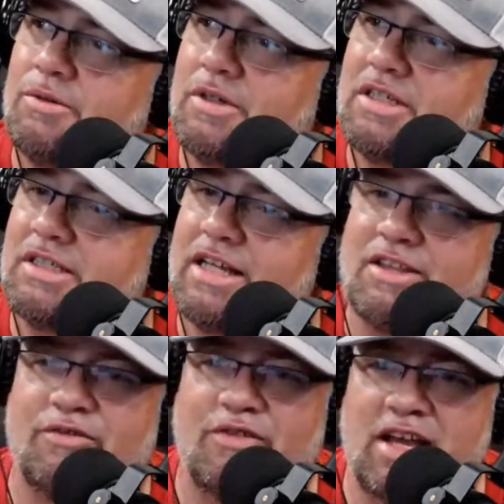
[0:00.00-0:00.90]
what is
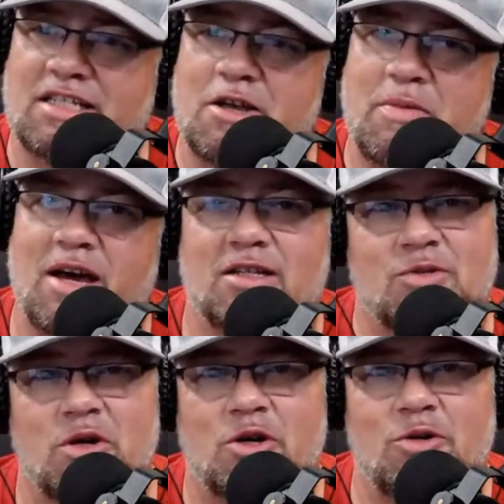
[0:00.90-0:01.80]
that? The fangs come out
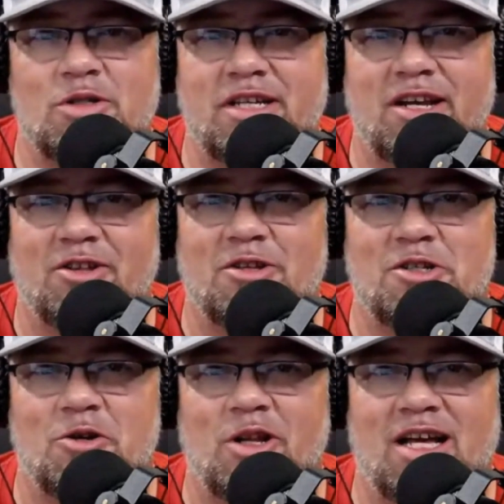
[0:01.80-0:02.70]
is what Koo said on the
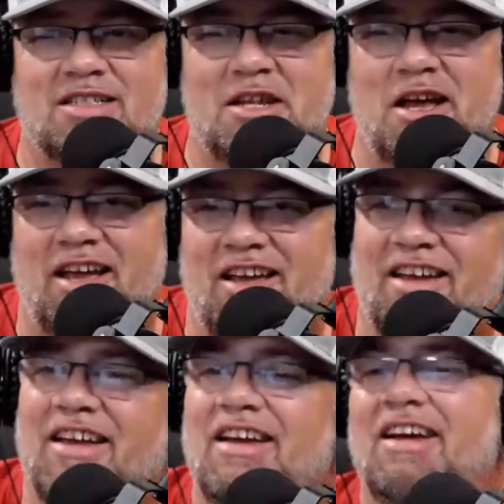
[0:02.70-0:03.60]
show last night.
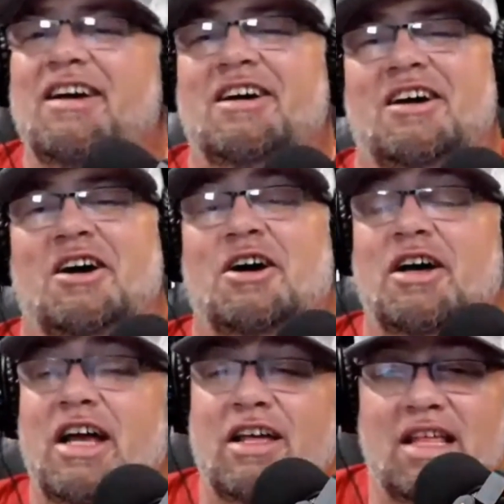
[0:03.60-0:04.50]

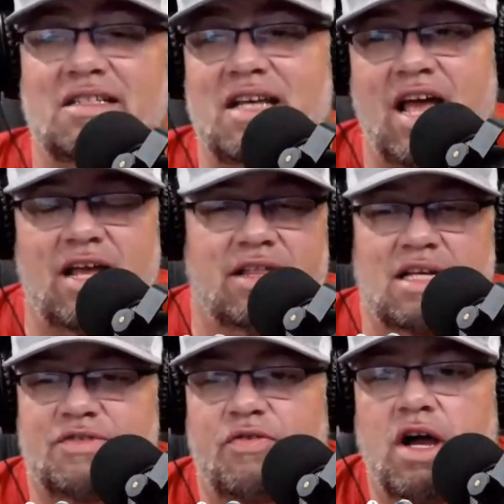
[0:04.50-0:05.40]
Uh, and that's a
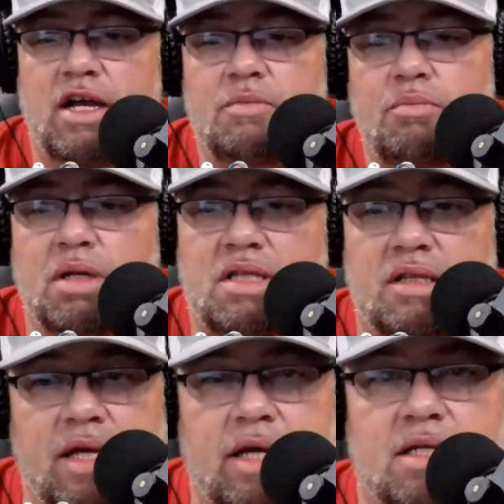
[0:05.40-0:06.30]
that's fine. But the
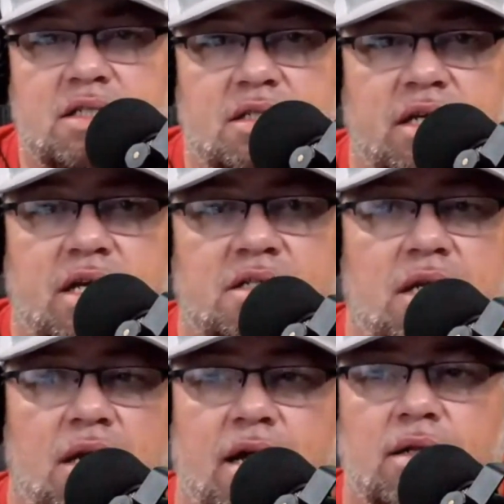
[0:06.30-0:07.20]
thing is, is it
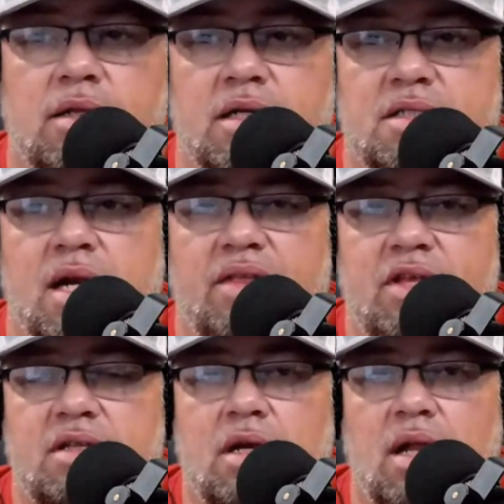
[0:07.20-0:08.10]
gets a lot of clicks, and I
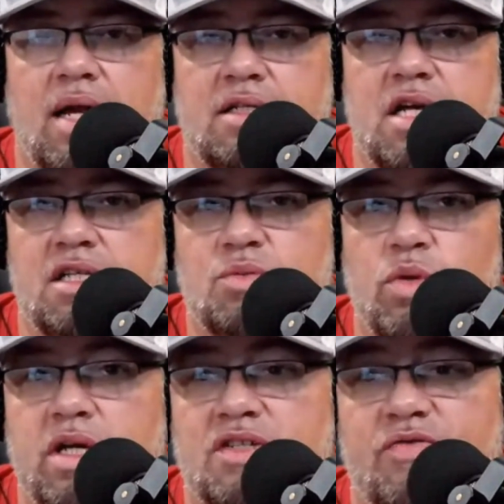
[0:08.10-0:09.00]
think that a lot of times
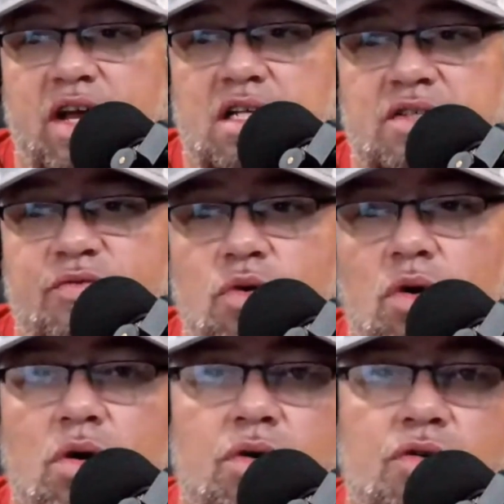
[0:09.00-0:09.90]
we as fans
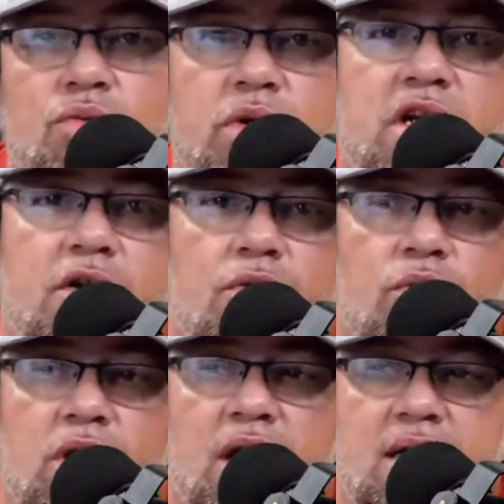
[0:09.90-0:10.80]
for OU, we need to
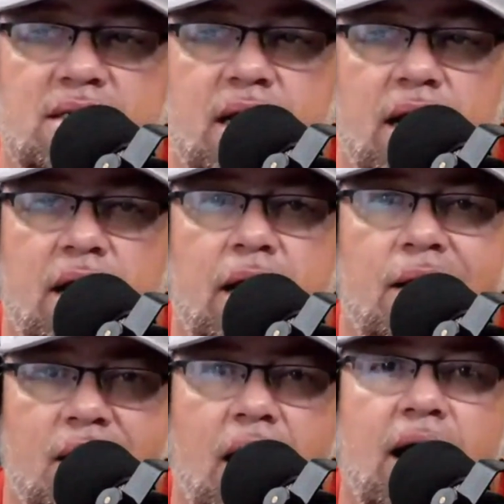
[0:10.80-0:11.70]
realize that
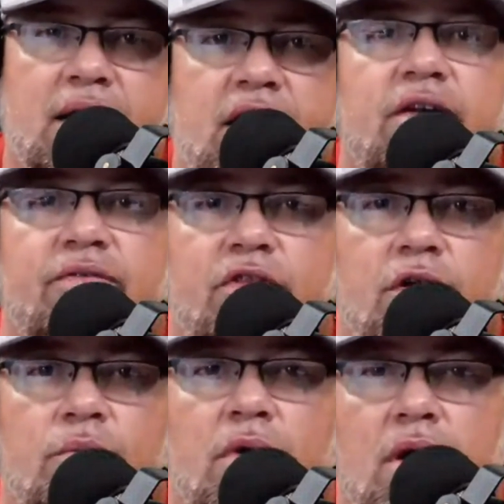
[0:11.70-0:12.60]
and not give
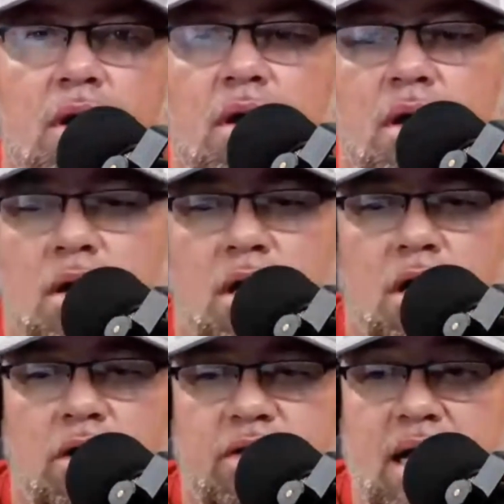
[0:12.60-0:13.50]
them
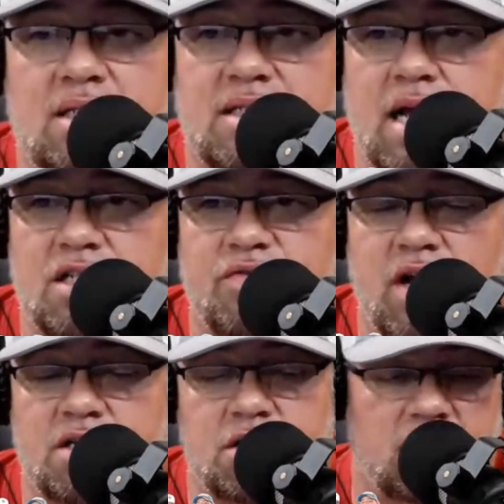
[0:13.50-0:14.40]
uh, that
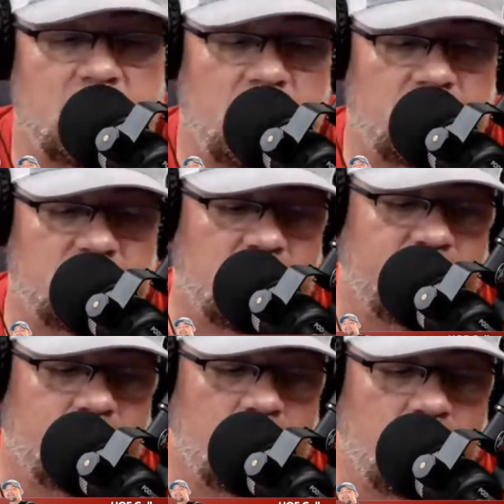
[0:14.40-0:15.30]
satisfaction and, and
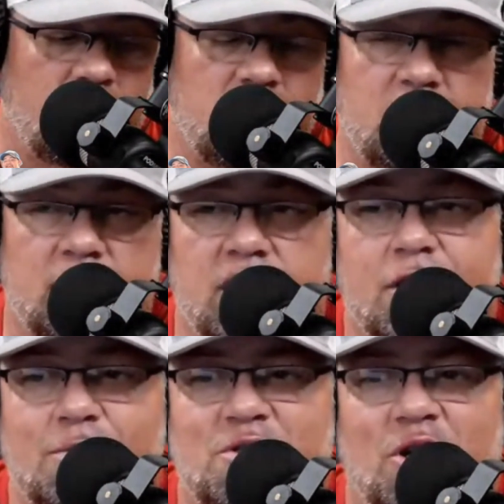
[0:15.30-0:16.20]
give them the money that comes